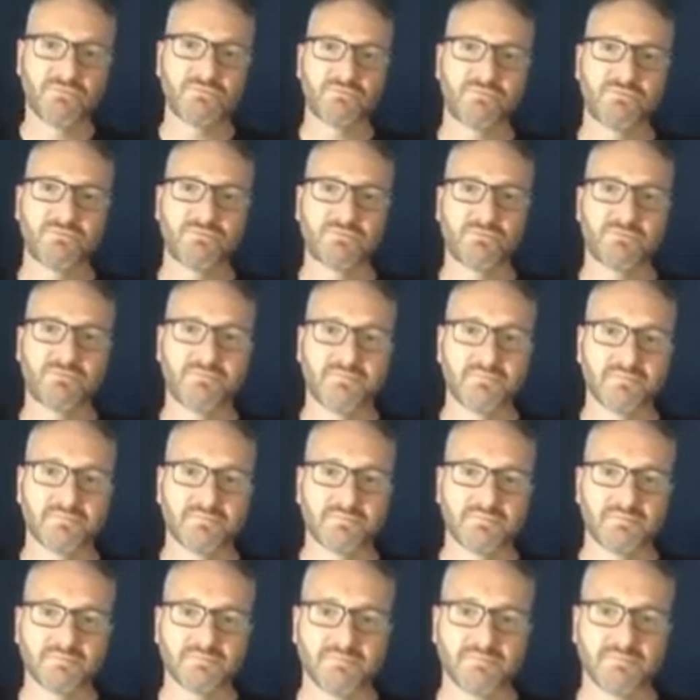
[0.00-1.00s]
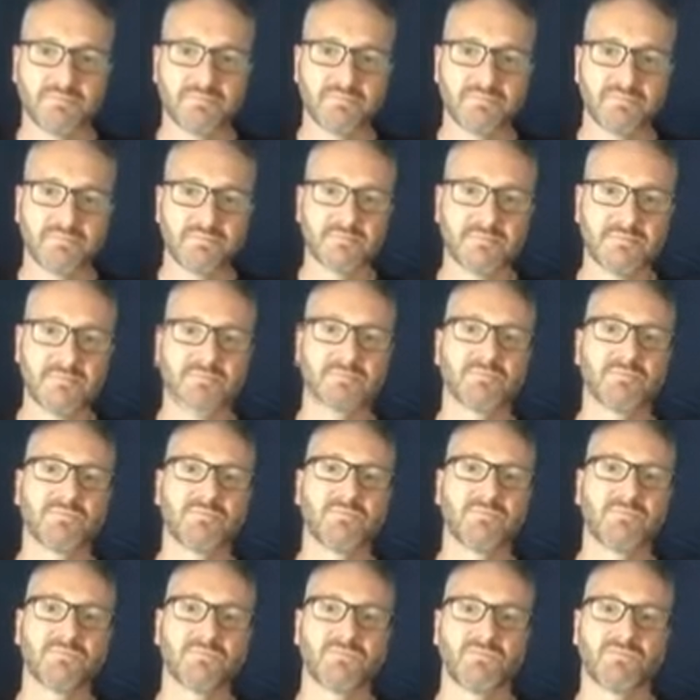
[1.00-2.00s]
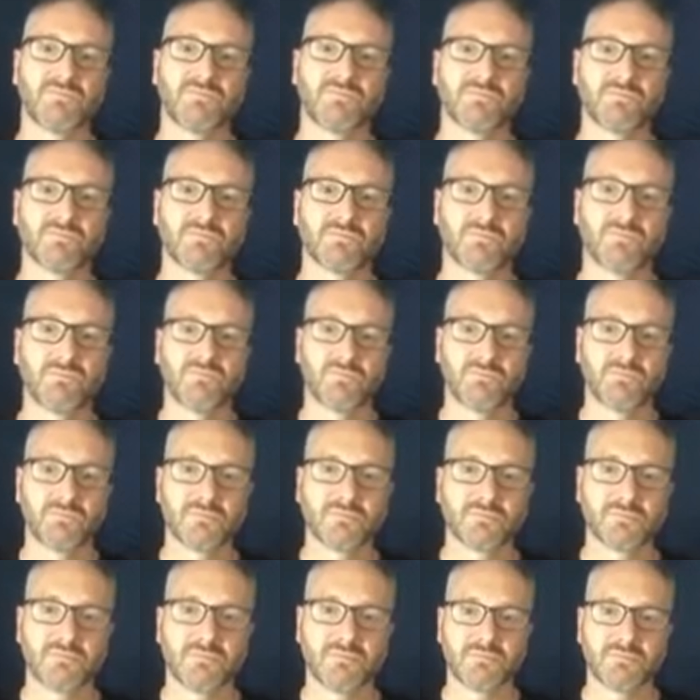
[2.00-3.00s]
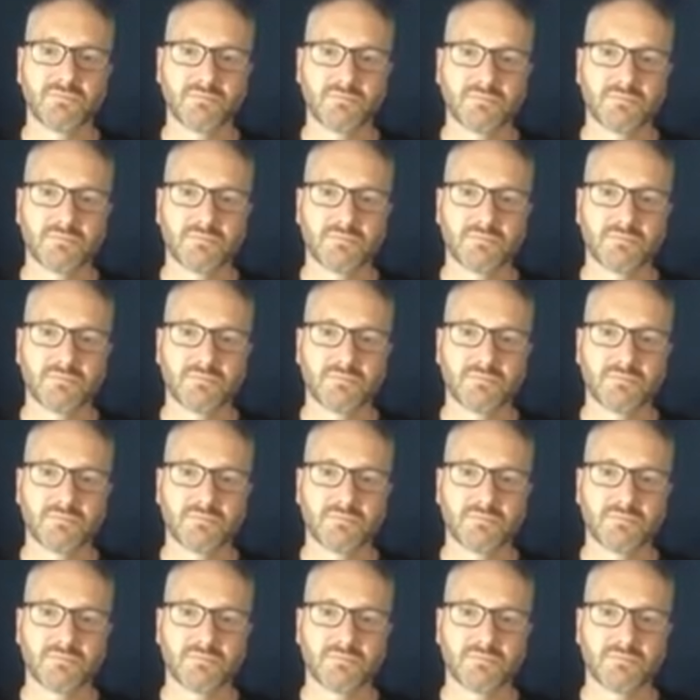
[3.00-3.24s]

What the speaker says: (not speaking)